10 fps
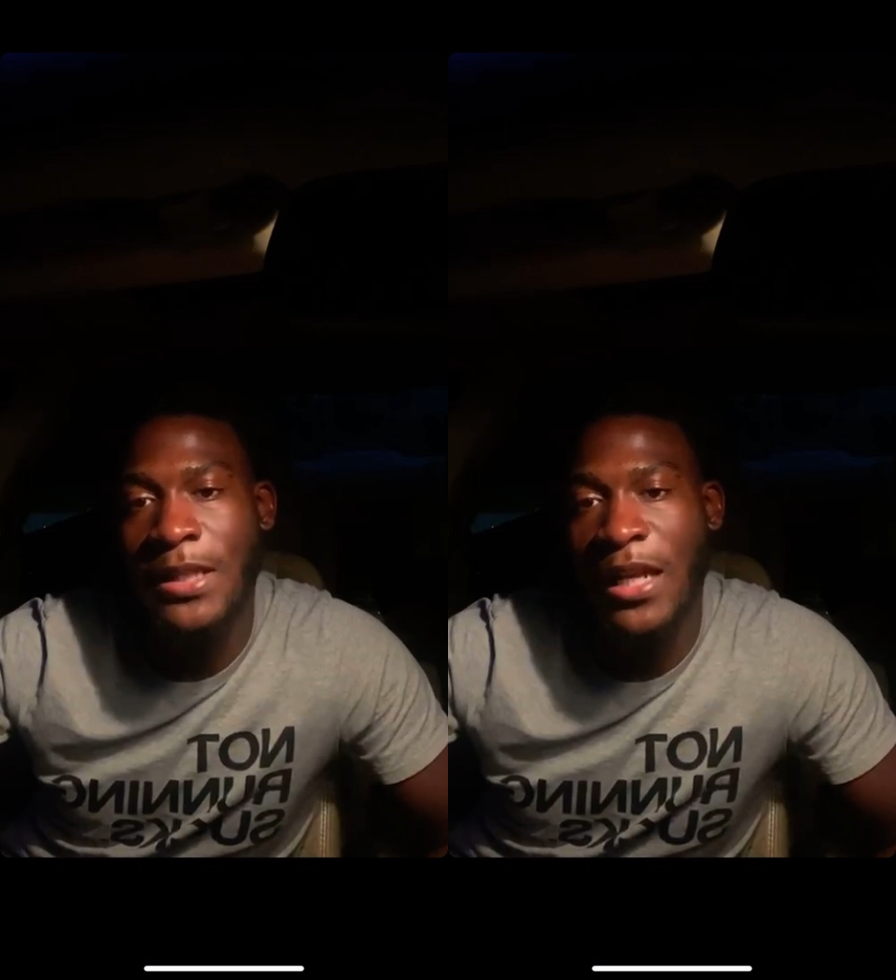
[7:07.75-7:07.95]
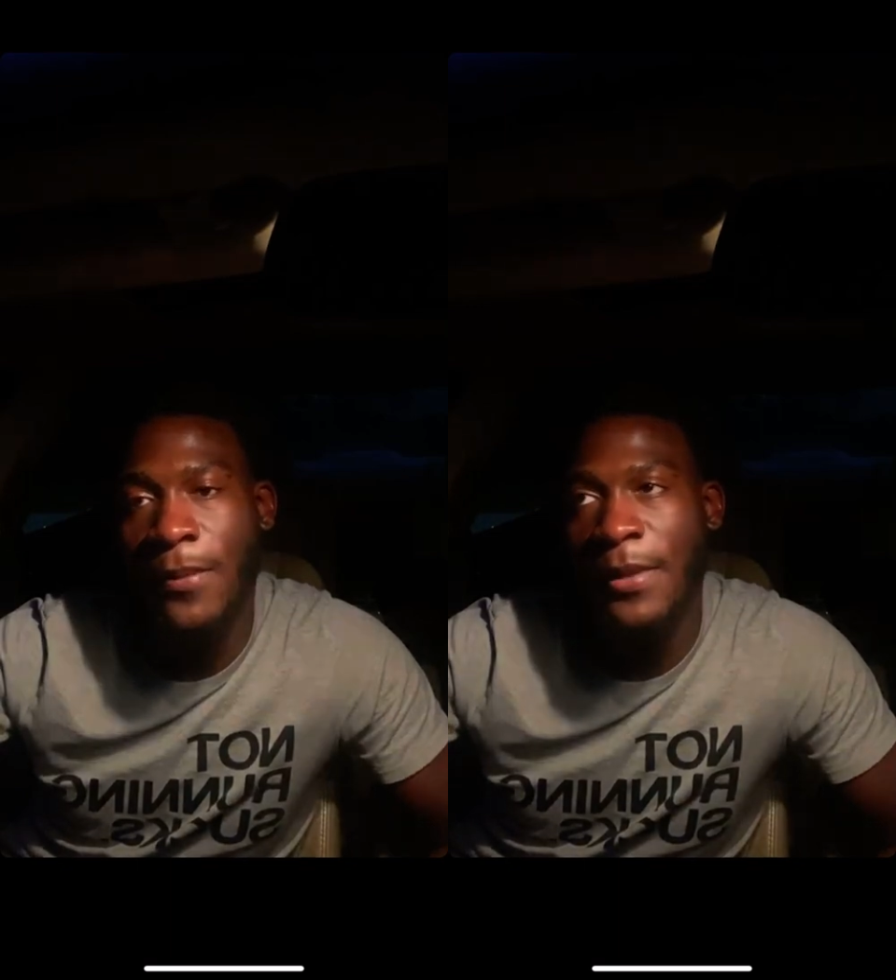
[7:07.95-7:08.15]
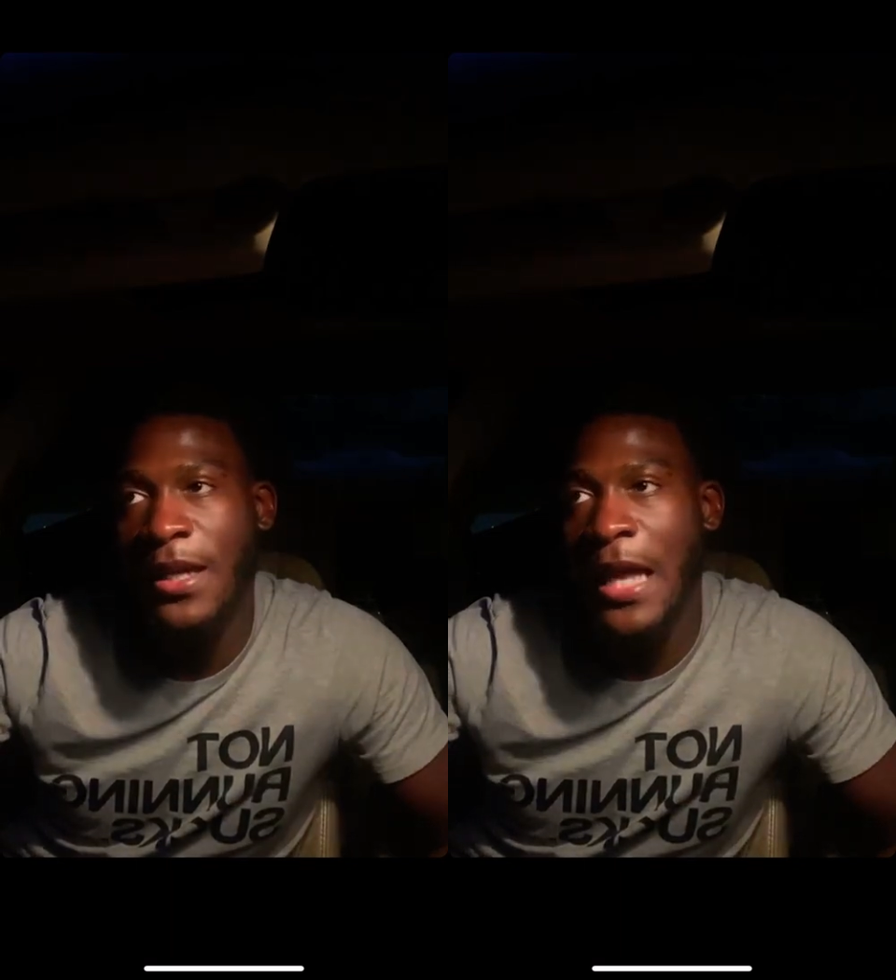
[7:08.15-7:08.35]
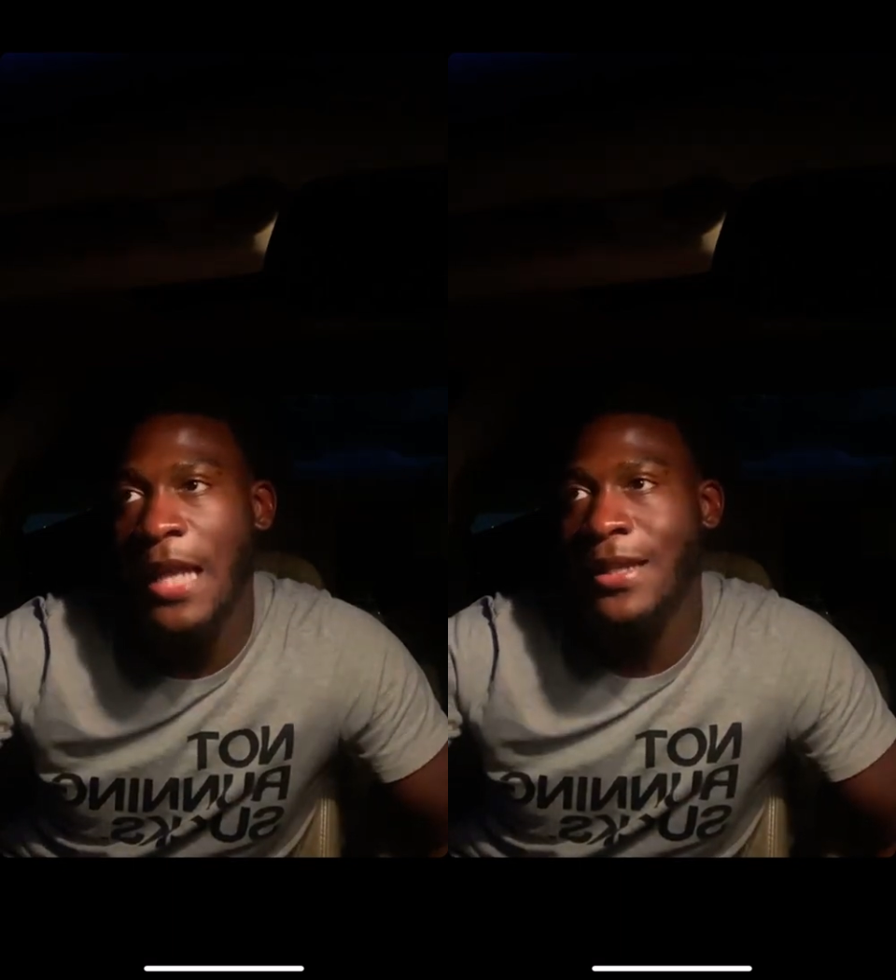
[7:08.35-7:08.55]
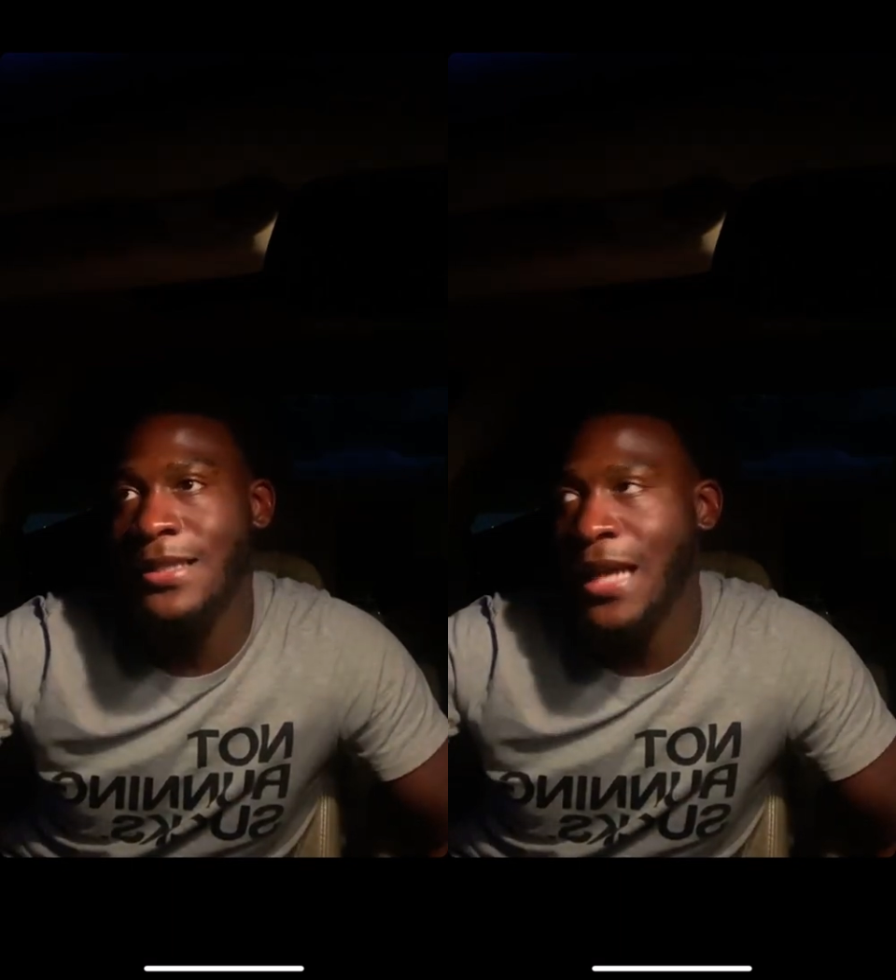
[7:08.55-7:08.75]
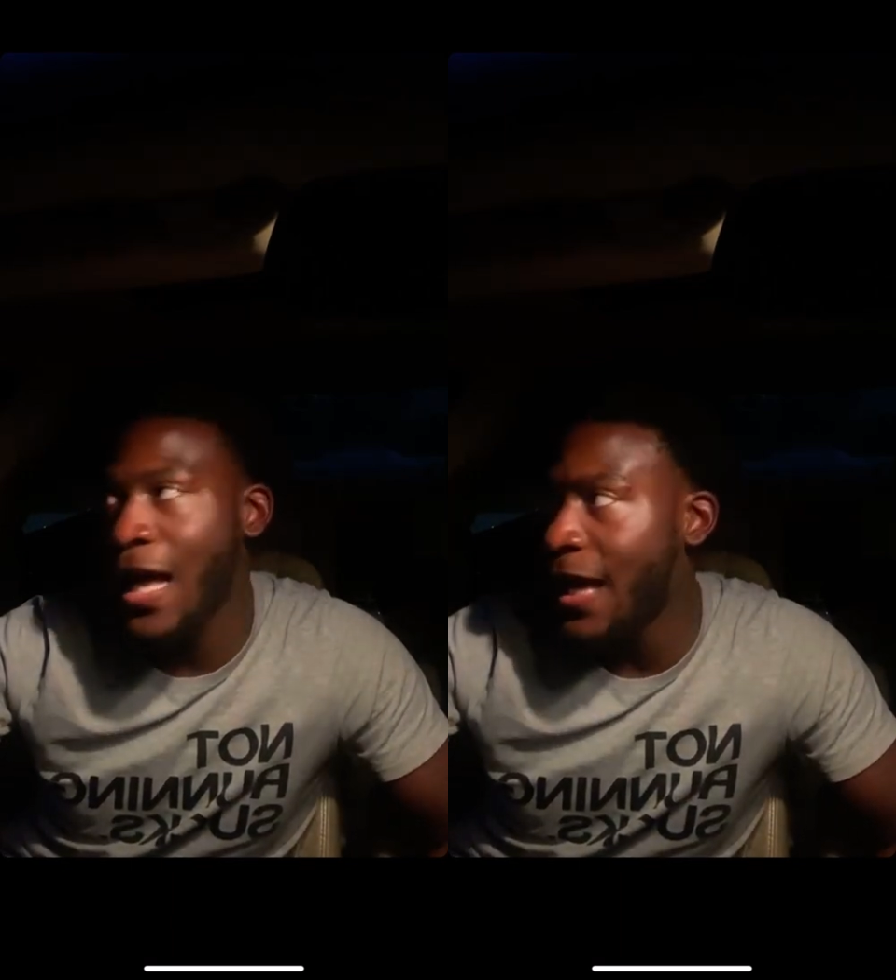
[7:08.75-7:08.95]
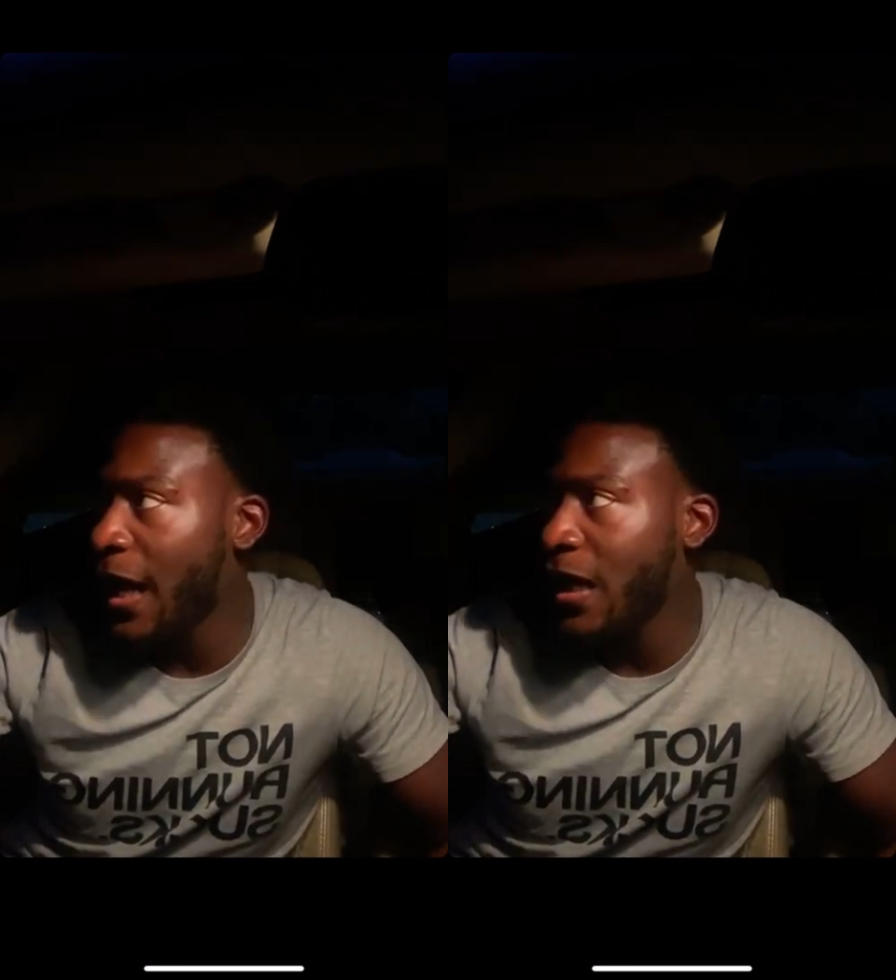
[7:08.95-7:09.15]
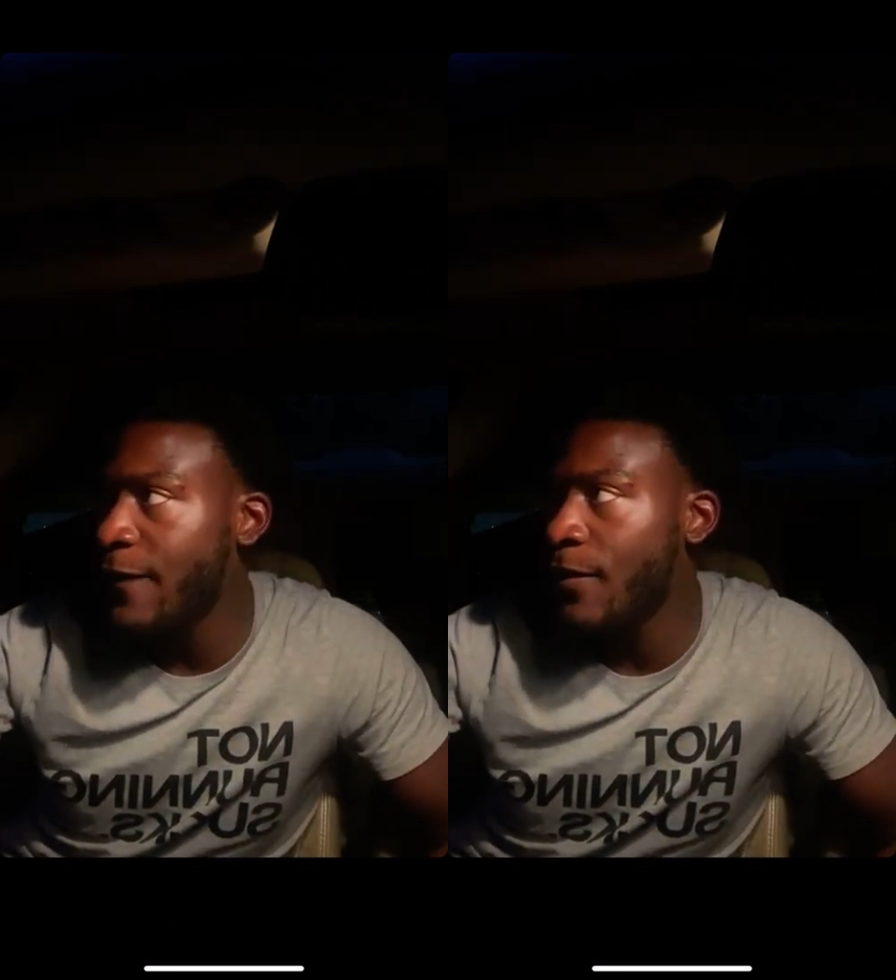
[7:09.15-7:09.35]
telling me that the sky
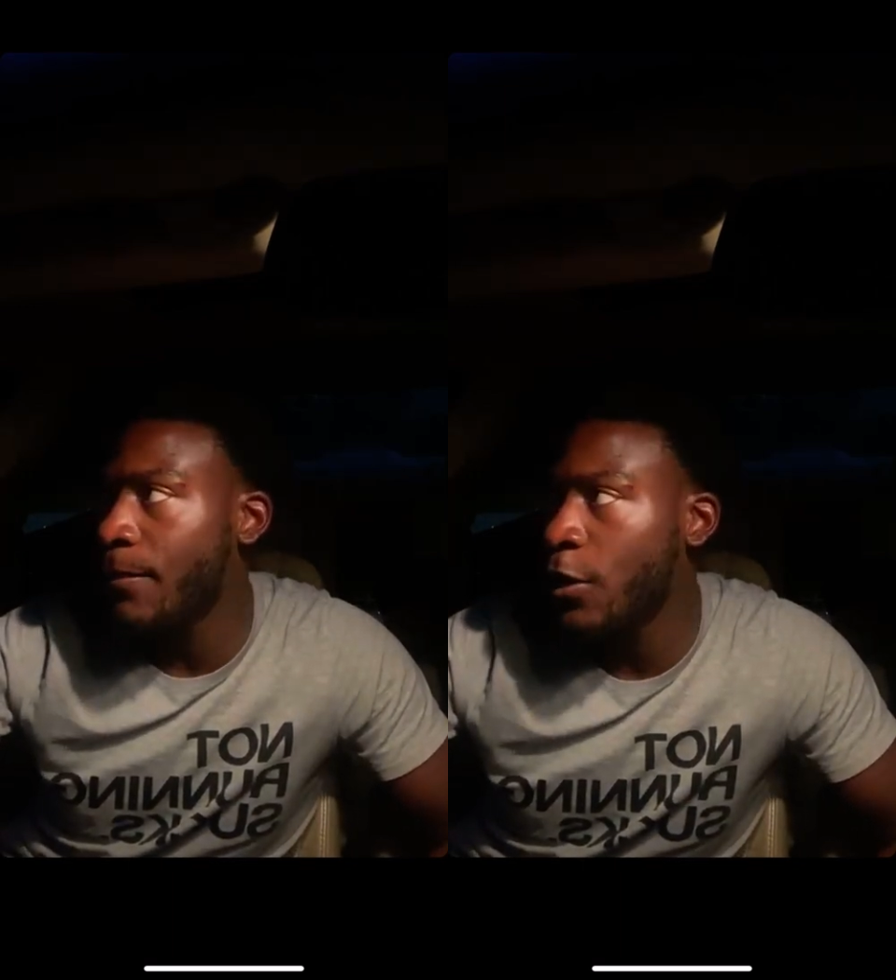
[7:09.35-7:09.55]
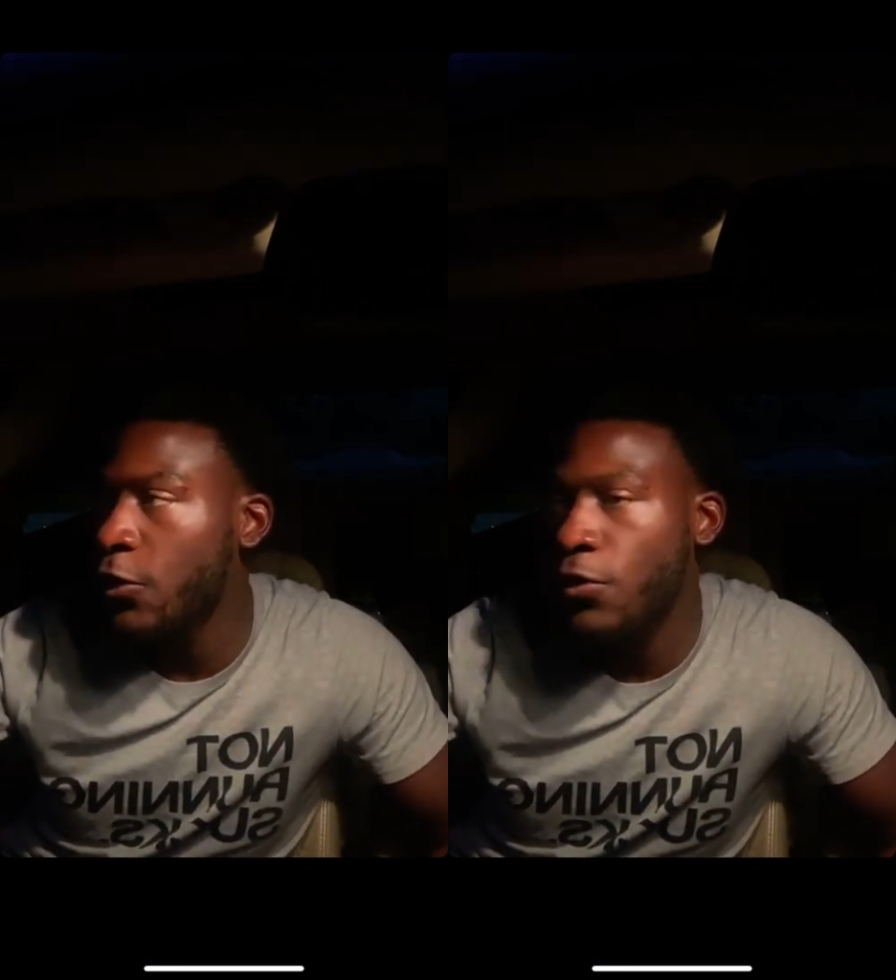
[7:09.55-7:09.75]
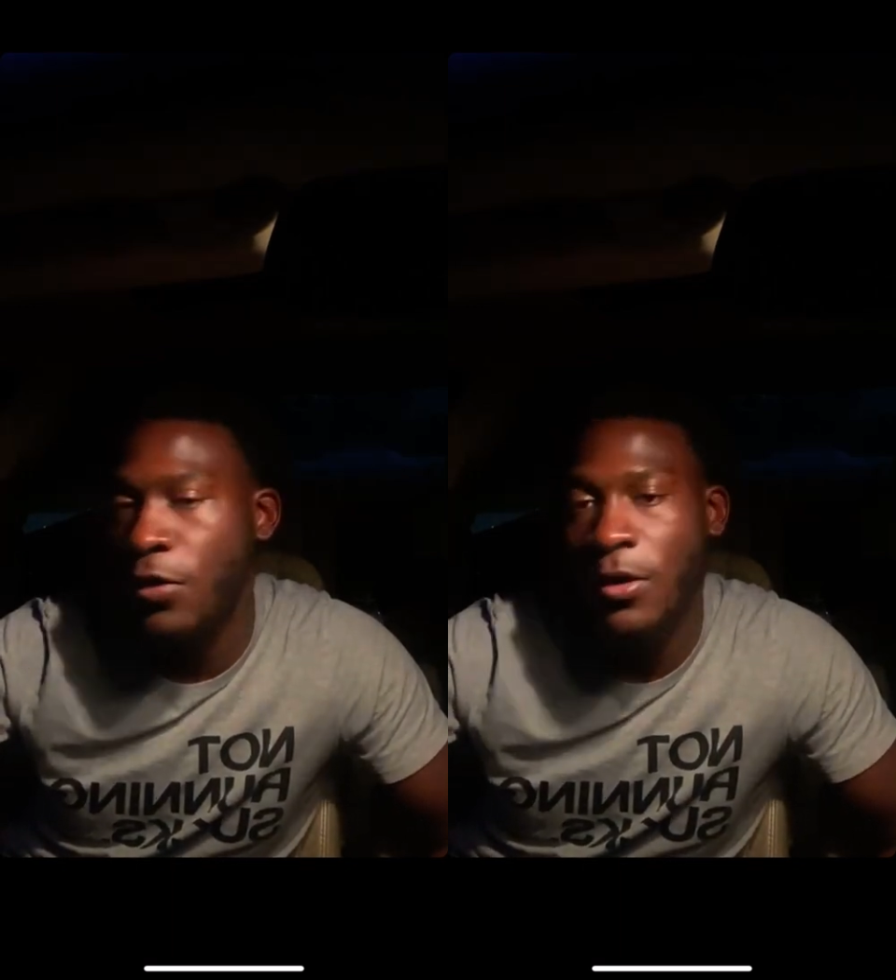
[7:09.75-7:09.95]
ain't even blue.